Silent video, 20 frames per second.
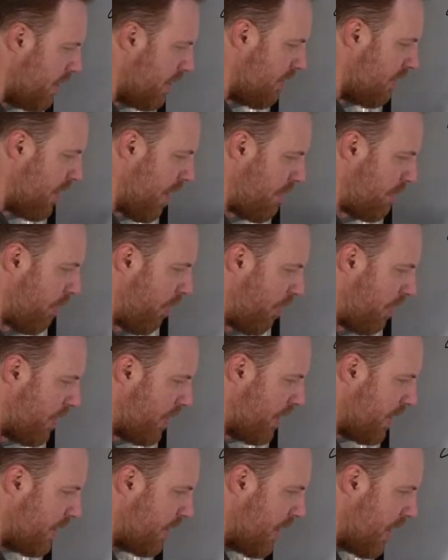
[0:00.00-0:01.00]
that part
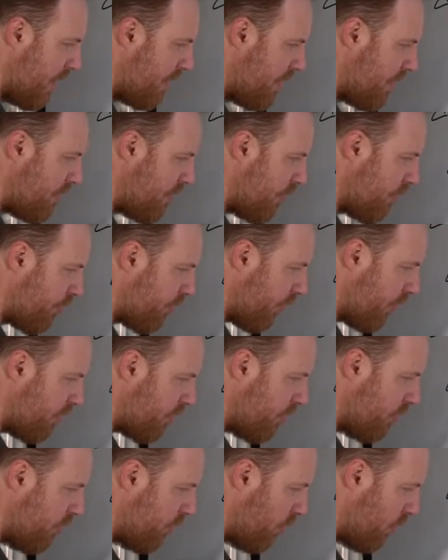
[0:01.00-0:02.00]
in, and then you start
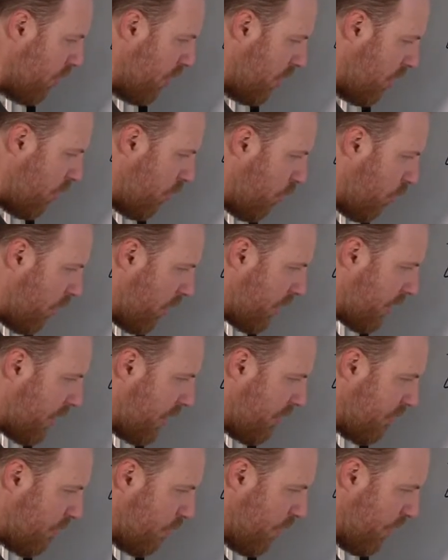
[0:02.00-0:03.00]
to work
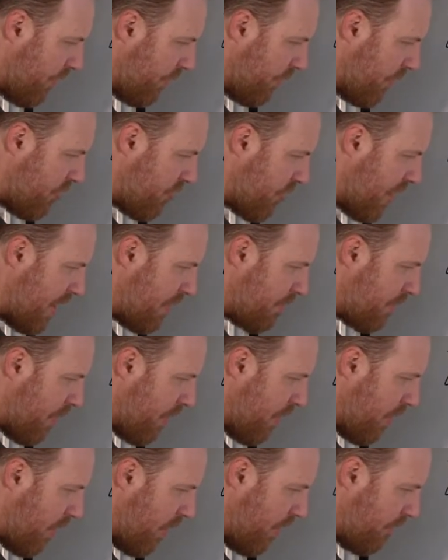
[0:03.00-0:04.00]
it with the shape
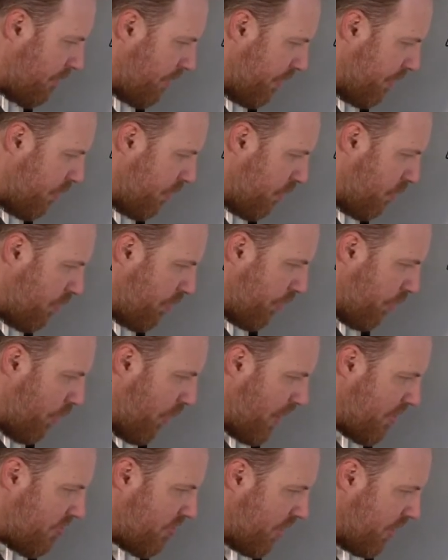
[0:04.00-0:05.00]
of the
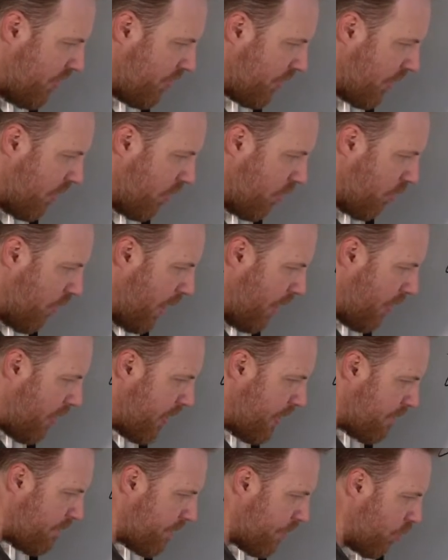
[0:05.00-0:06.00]
way she's gonna wear
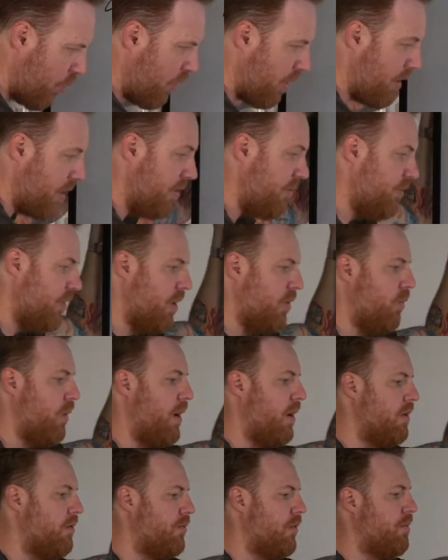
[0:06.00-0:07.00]
it, or he's gonna
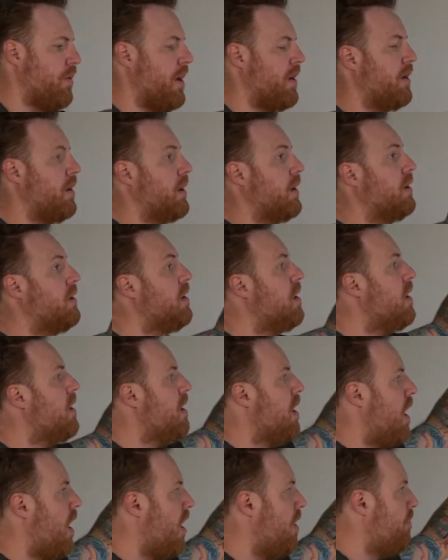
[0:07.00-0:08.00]
wear it, depending.
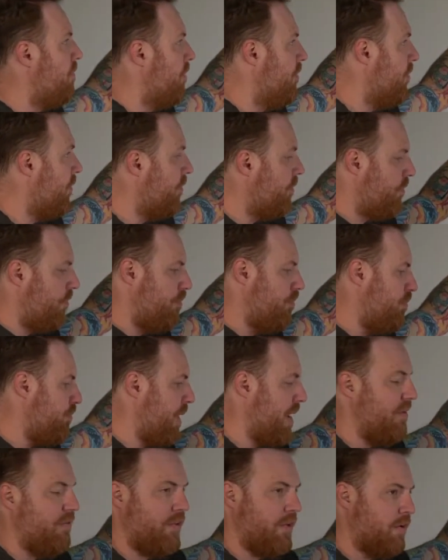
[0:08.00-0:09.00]
This is
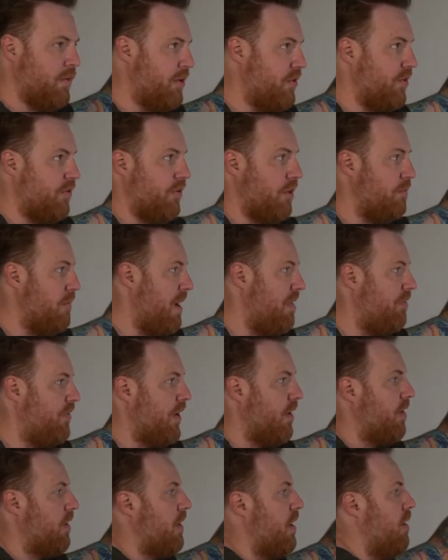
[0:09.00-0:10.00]
basically just a men's
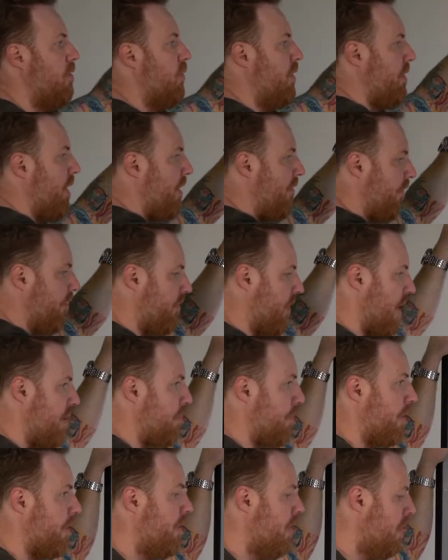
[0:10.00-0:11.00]
haircut without the
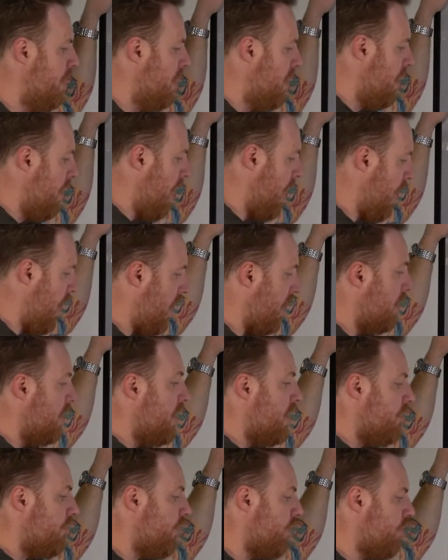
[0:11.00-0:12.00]
taper.
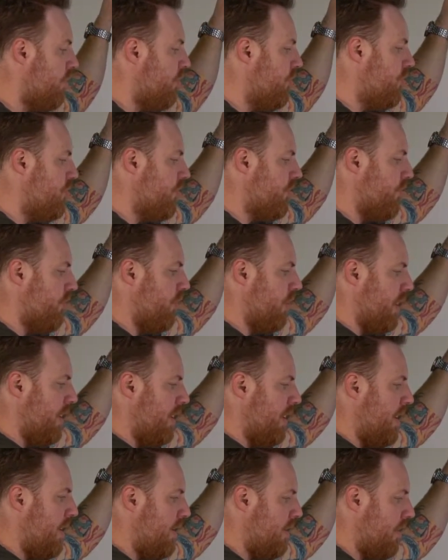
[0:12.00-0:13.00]
So you're just looking
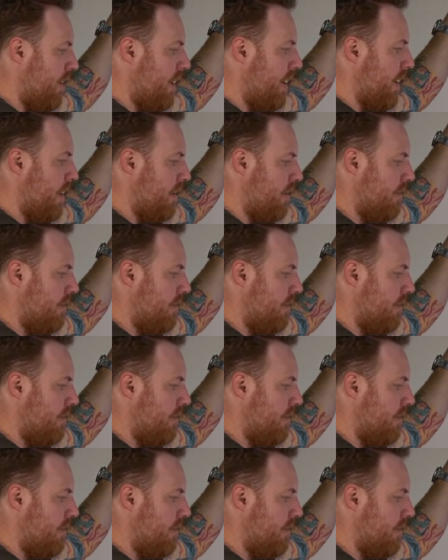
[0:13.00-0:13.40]
at it like,